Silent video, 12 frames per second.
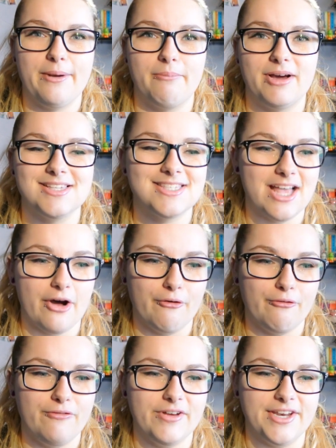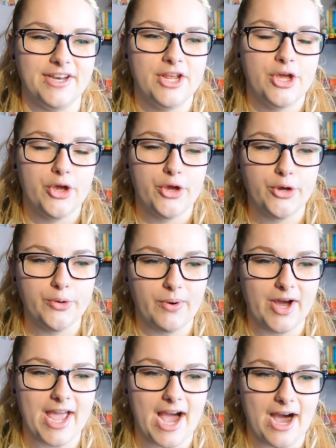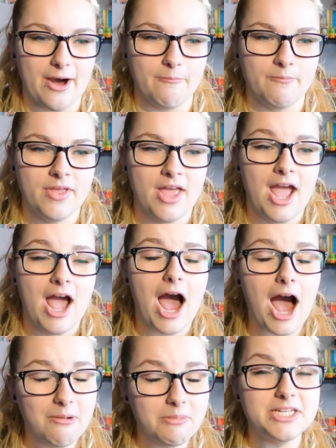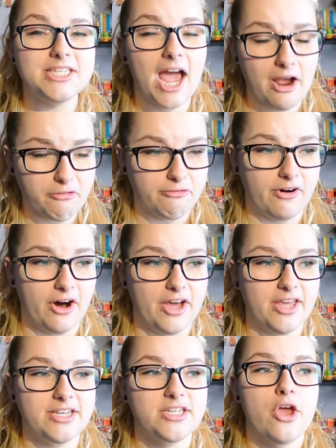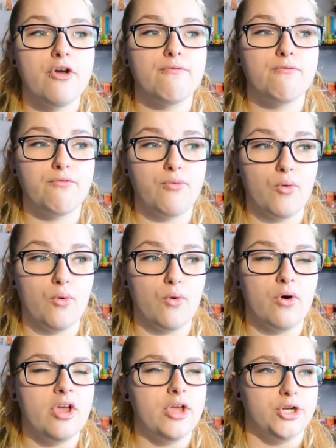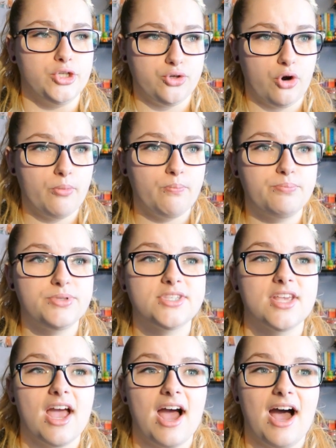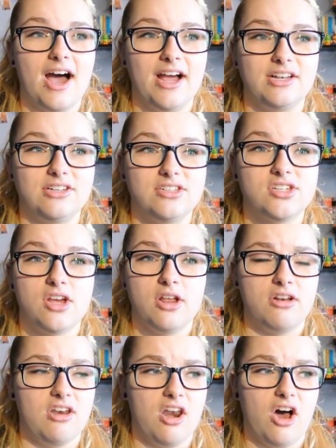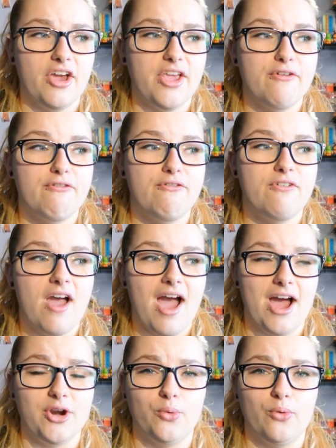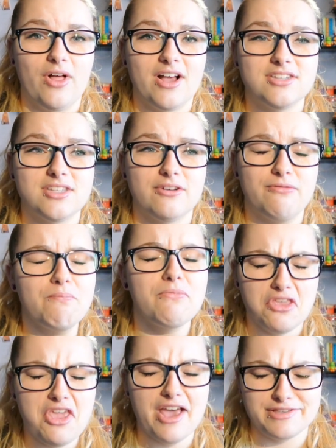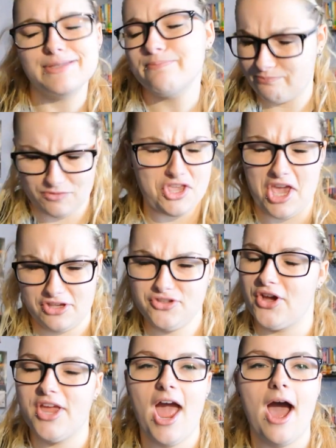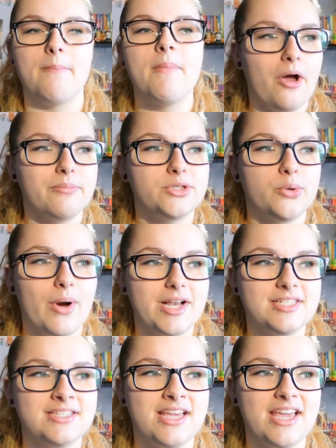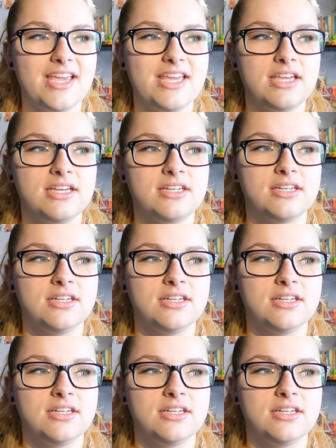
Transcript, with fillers: in myself and who I am. Am I terrified for jobs and life and all that stuff? Yes, yes, I am. I'm 20.